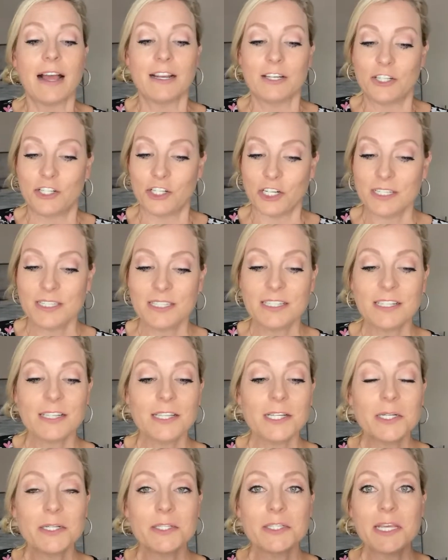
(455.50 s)
Just a
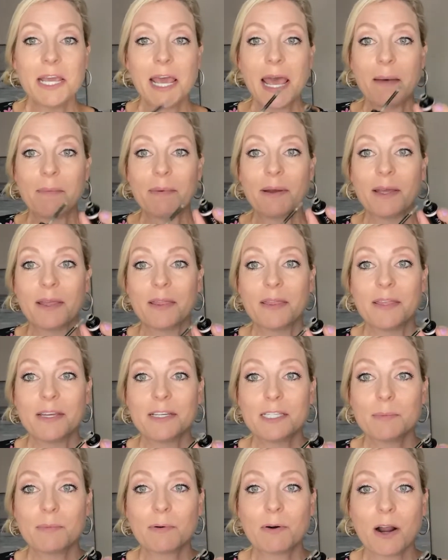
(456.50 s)
little tip,
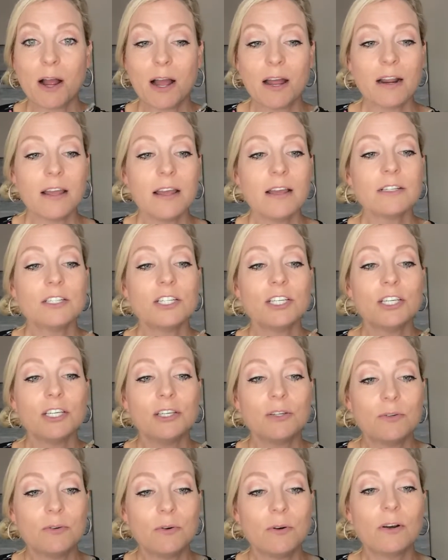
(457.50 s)
this product,
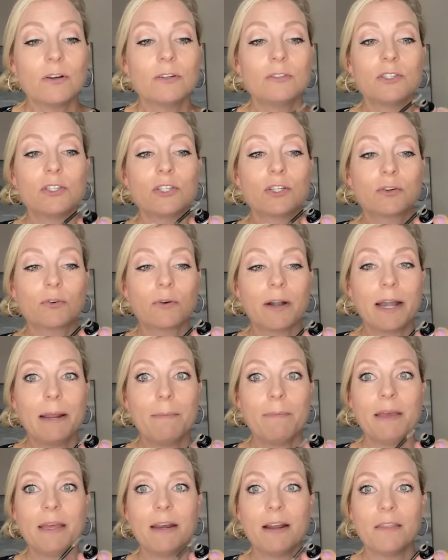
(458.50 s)
you
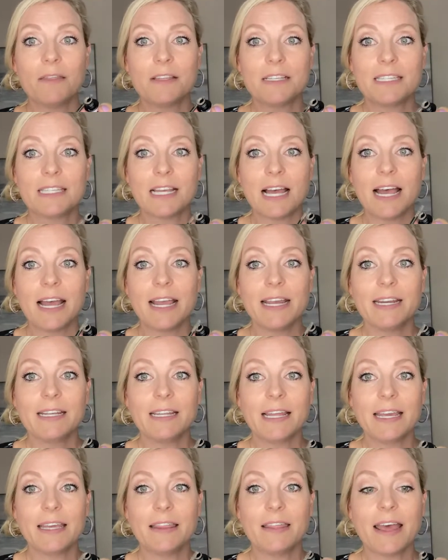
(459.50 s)
scrape it on the side
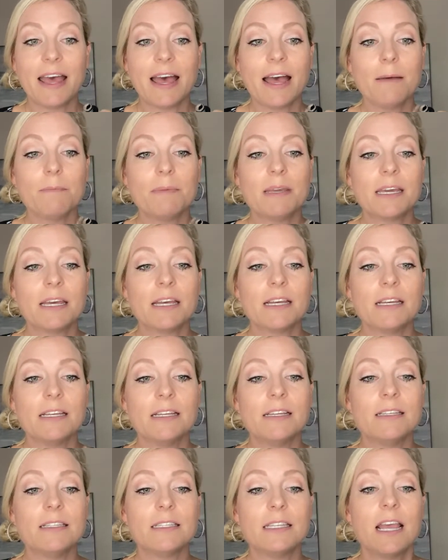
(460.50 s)
like that
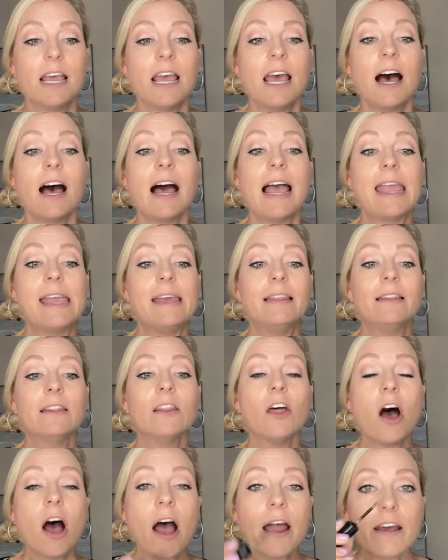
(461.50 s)
because a
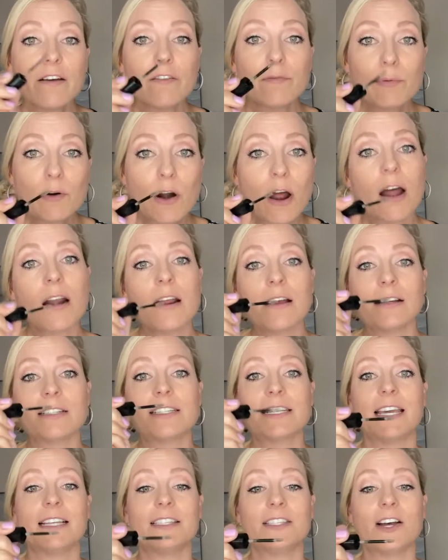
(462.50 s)
lot of
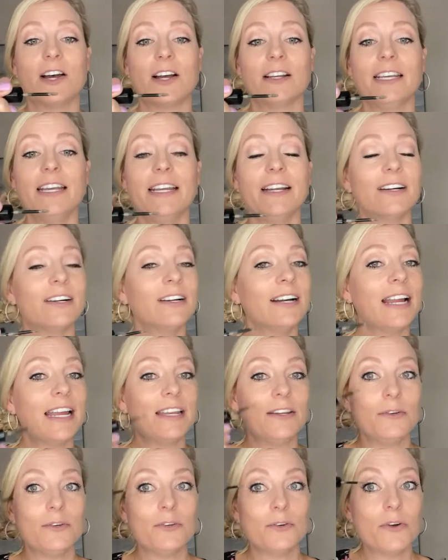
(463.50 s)
product gets on here
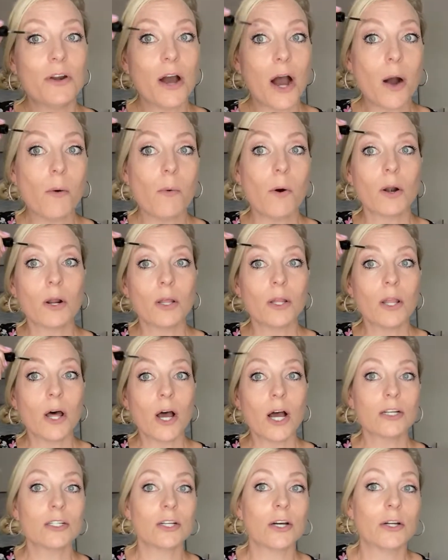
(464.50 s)
and you do not want a
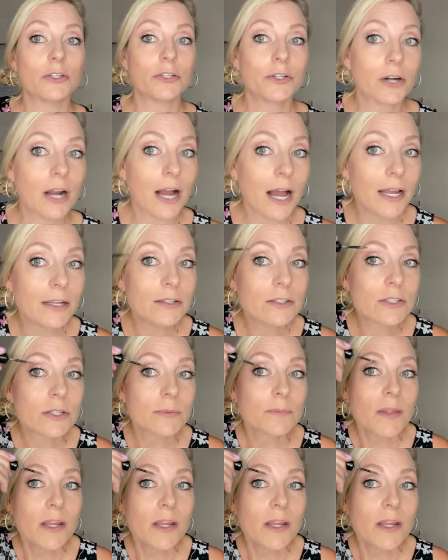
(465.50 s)
lot on your eyes.